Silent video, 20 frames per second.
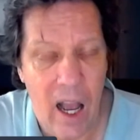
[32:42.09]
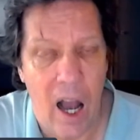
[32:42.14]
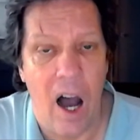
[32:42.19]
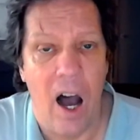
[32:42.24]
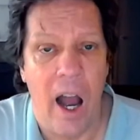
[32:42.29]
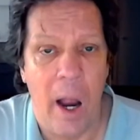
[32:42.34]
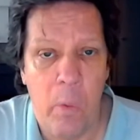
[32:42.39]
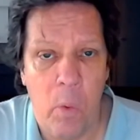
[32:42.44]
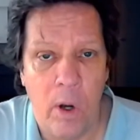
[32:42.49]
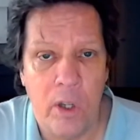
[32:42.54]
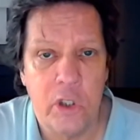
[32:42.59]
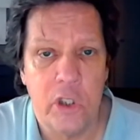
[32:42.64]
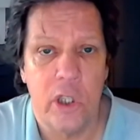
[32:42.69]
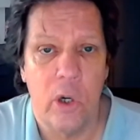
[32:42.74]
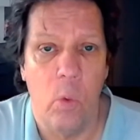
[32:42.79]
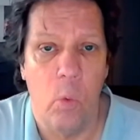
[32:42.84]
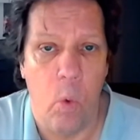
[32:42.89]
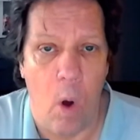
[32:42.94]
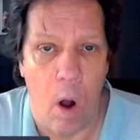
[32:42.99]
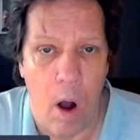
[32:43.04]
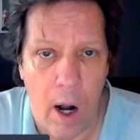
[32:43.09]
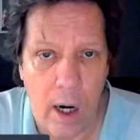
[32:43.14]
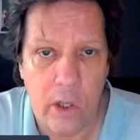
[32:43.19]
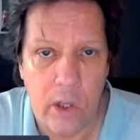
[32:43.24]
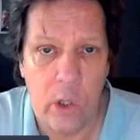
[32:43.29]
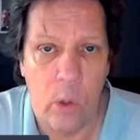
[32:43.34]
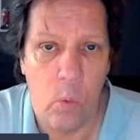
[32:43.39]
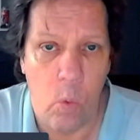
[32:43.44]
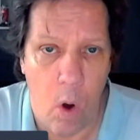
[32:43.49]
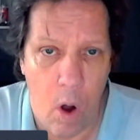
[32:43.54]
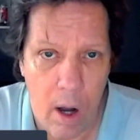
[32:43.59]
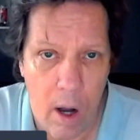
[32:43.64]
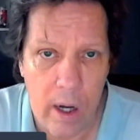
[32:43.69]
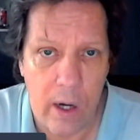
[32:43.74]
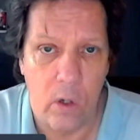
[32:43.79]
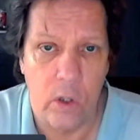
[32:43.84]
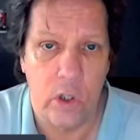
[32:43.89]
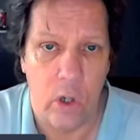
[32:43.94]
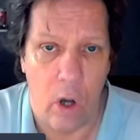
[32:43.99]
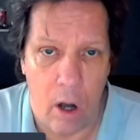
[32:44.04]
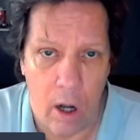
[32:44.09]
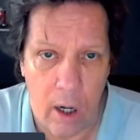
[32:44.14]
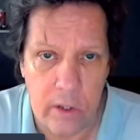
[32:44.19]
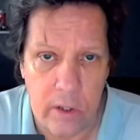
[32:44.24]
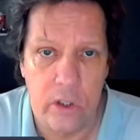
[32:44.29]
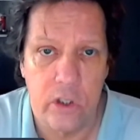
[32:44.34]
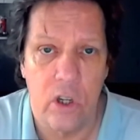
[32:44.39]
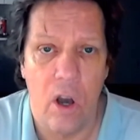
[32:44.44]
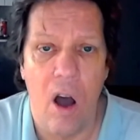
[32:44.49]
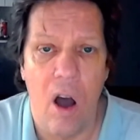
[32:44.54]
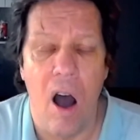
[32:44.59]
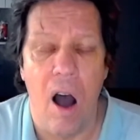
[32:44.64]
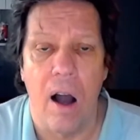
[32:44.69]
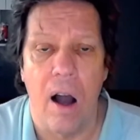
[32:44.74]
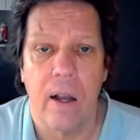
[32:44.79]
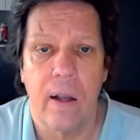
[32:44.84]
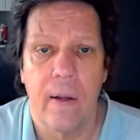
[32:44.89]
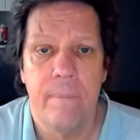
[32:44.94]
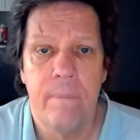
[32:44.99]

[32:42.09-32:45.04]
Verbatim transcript: I want you to walk the walk or talk the talk.